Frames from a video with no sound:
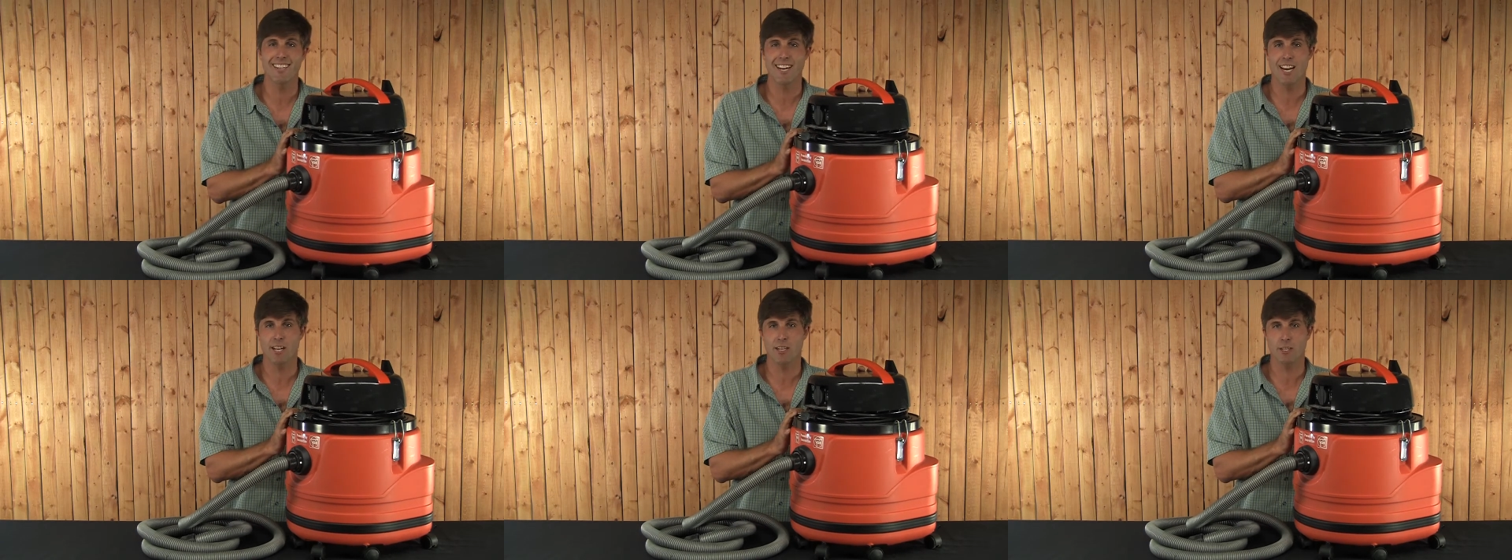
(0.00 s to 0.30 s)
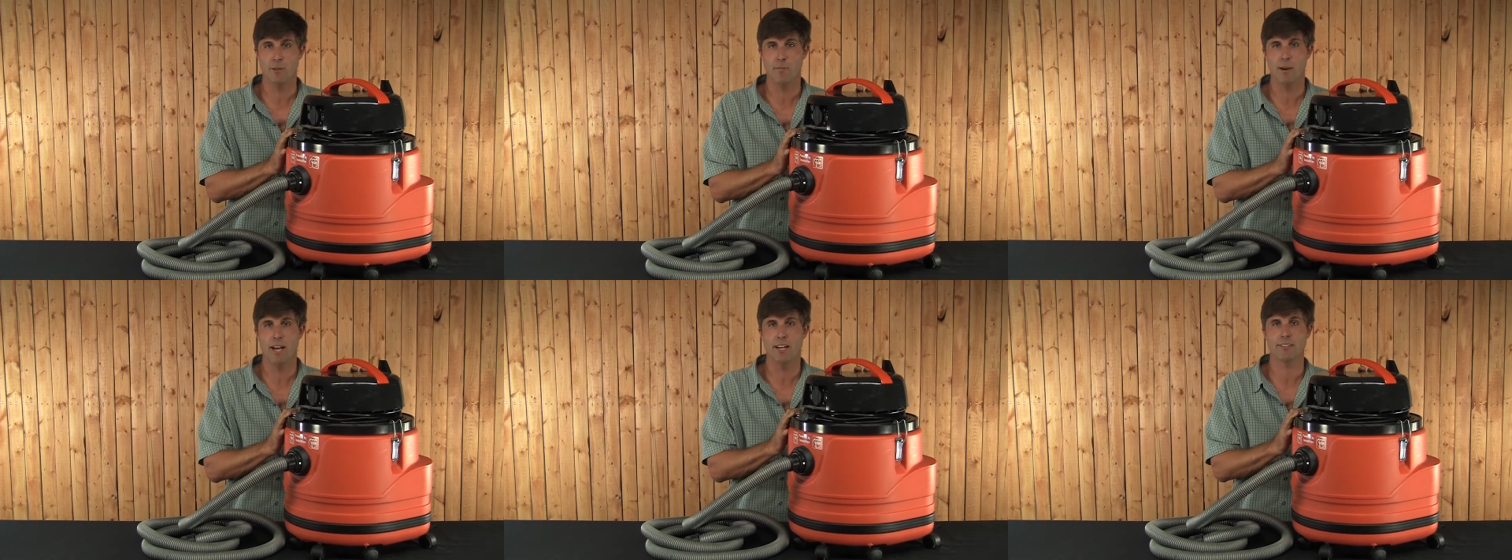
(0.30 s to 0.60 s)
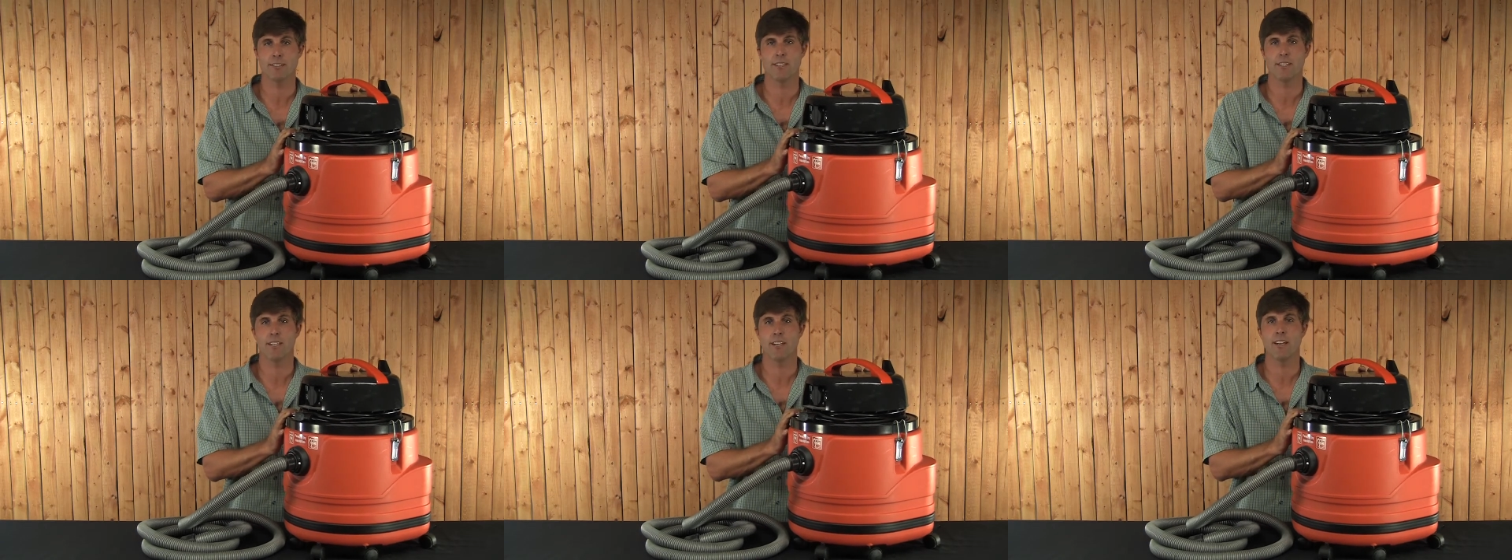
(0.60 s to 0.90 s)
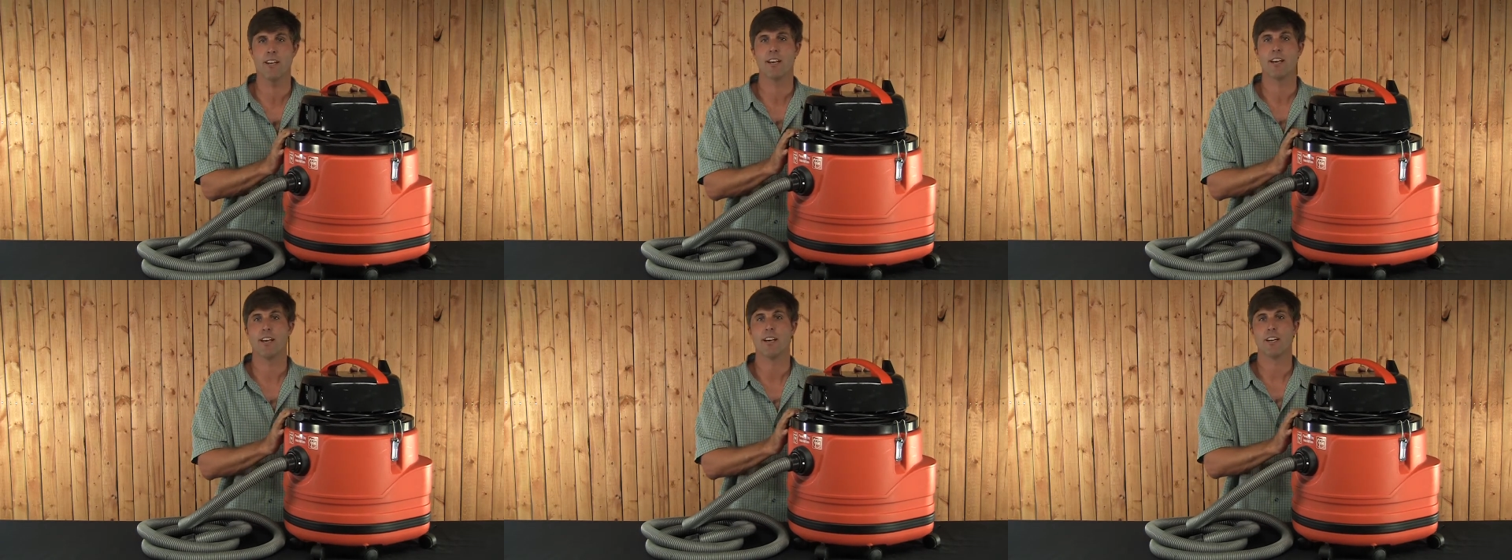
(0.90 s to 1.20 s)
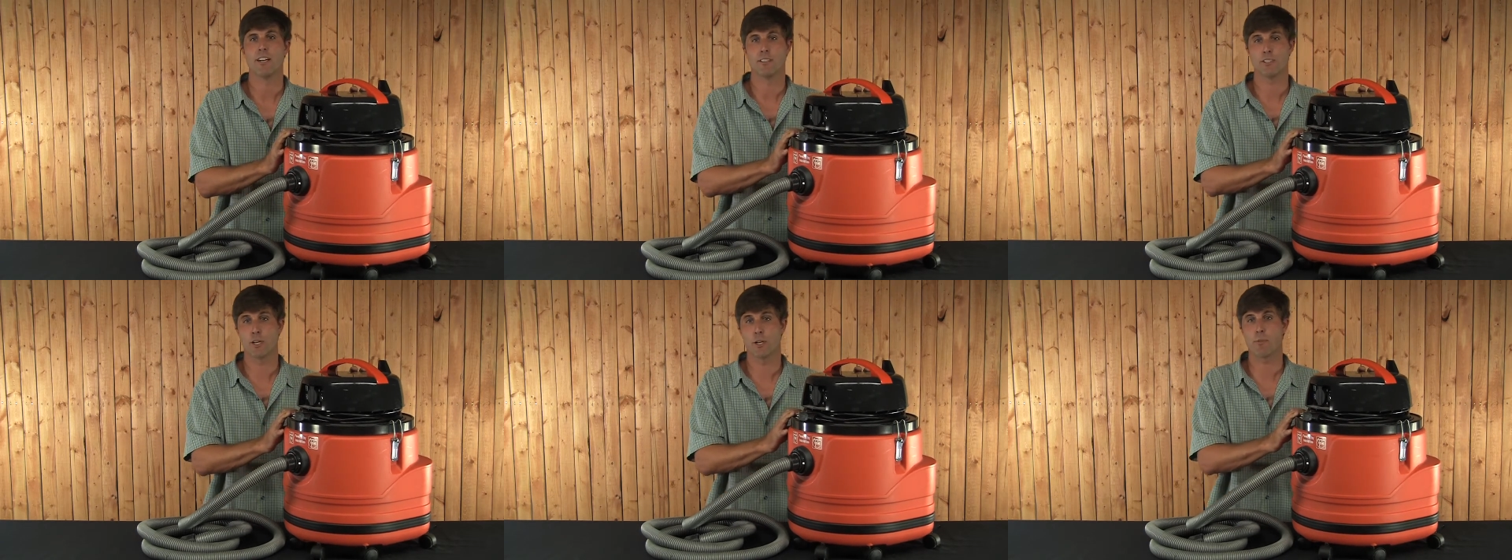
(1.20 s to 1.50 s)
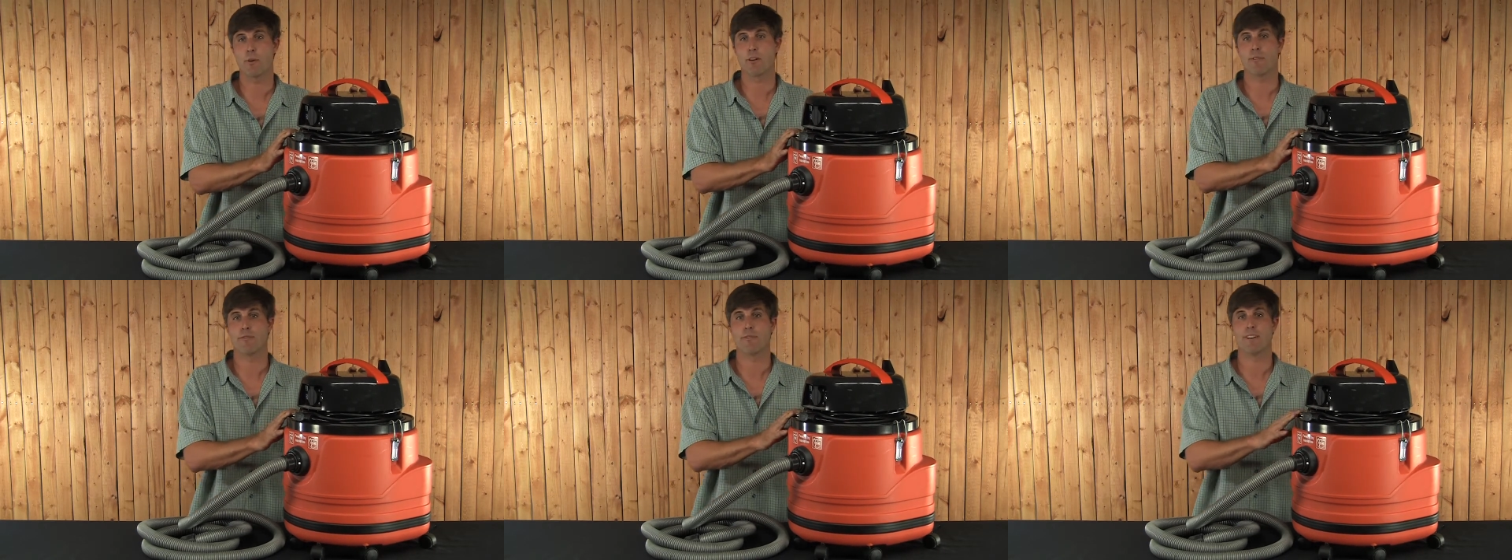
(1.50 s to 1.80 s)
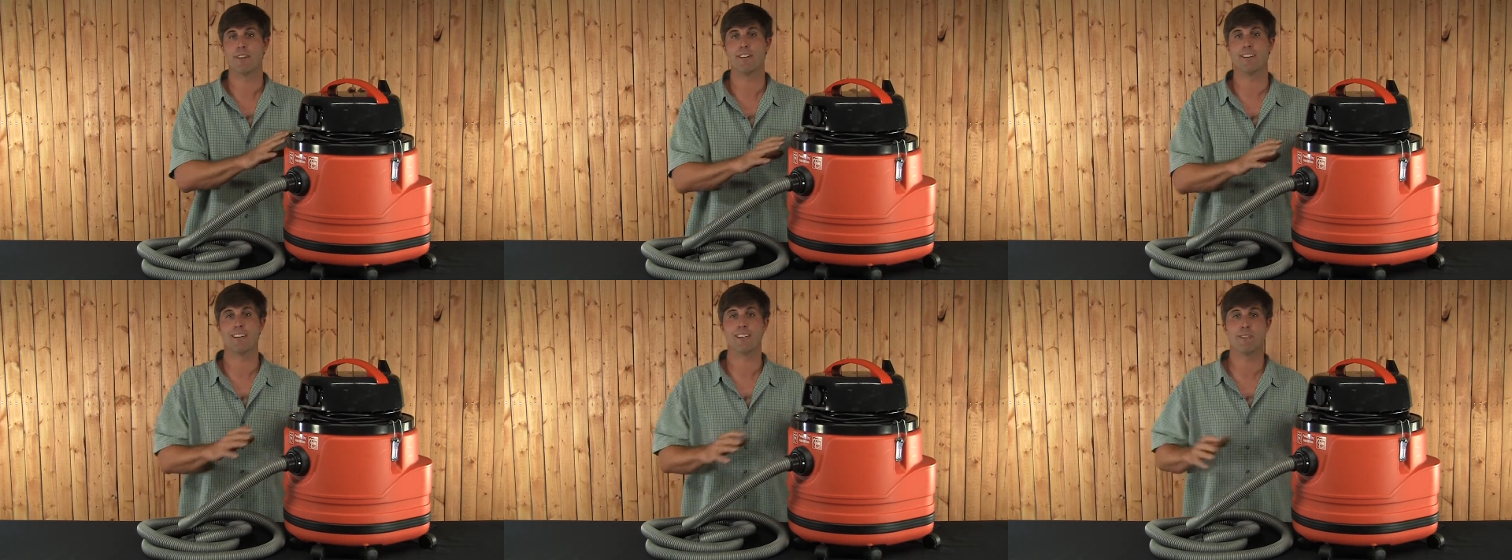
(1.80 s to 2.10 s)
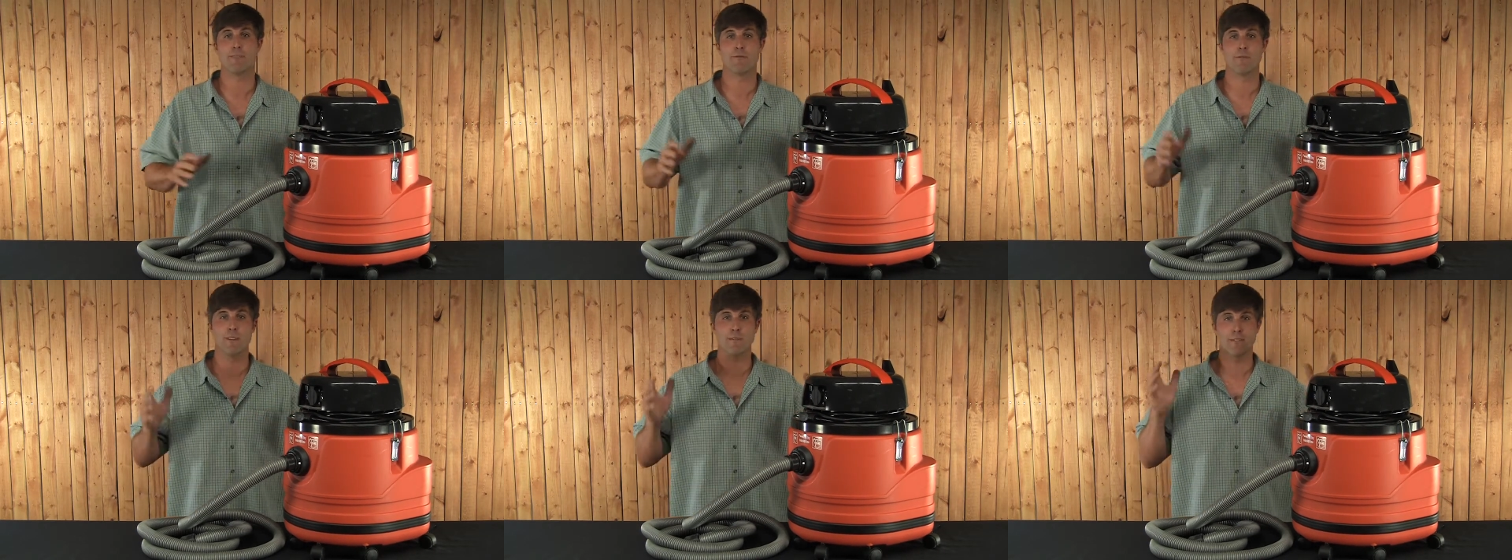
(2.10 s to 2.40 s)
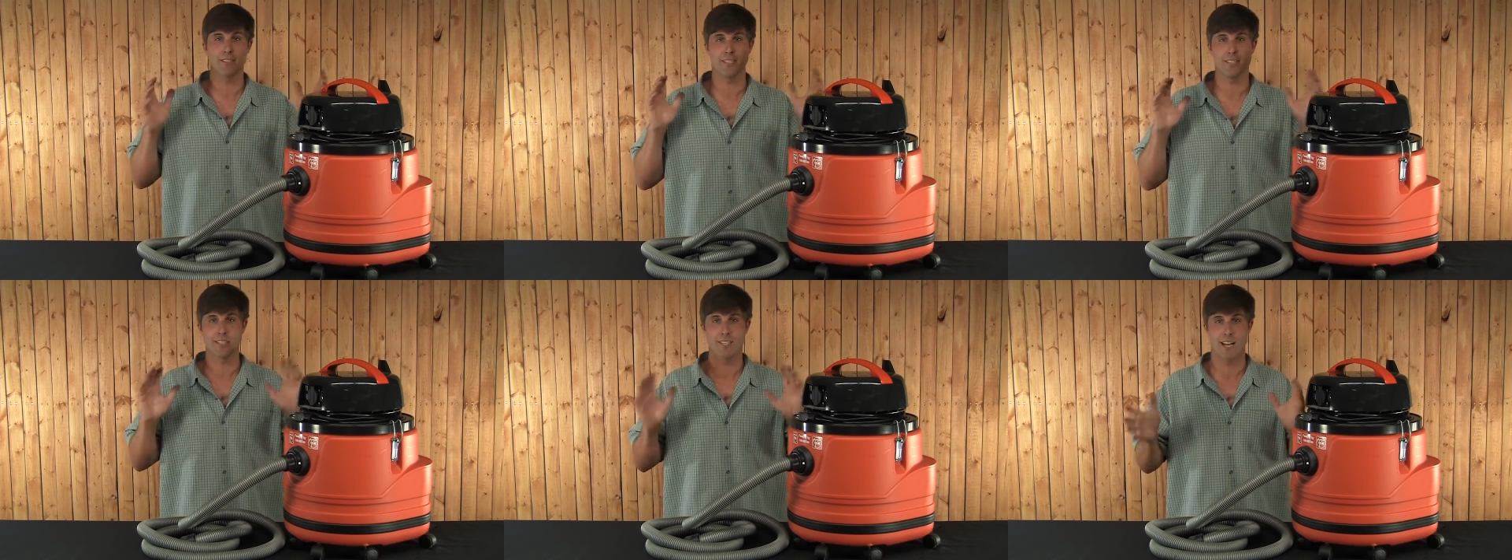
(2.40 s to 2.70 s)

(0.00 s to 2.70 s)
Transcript: gallon capacity, and a Turbo three that is fifteen